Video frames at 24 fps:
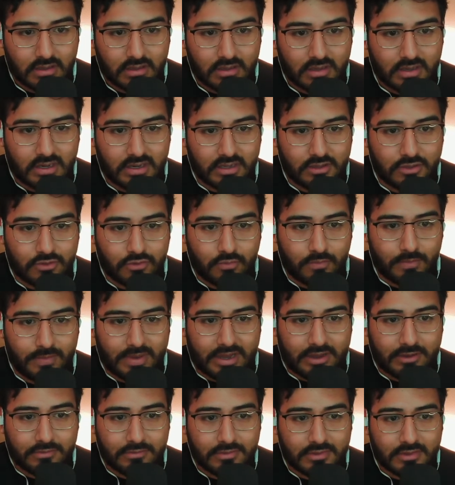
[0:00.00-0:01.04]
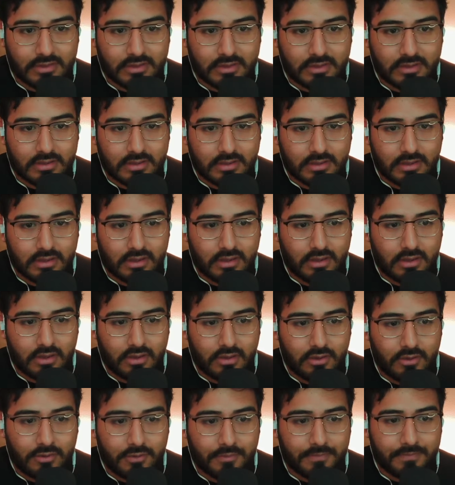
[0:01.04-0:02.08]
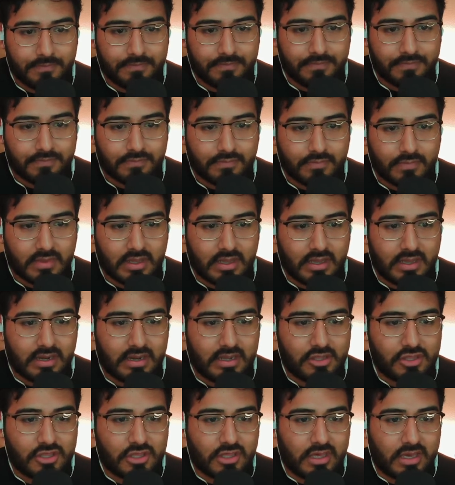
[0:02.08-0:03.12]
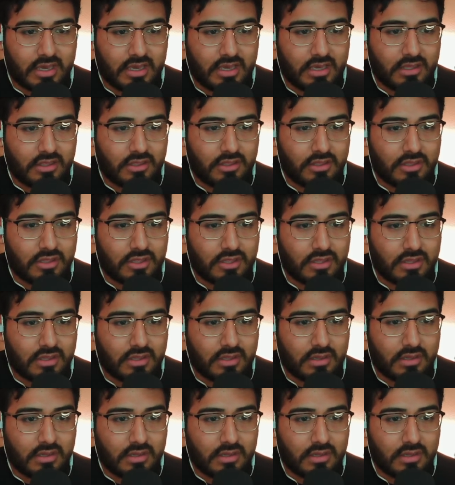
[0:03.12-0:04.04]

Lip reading: kind of zoom out and I change,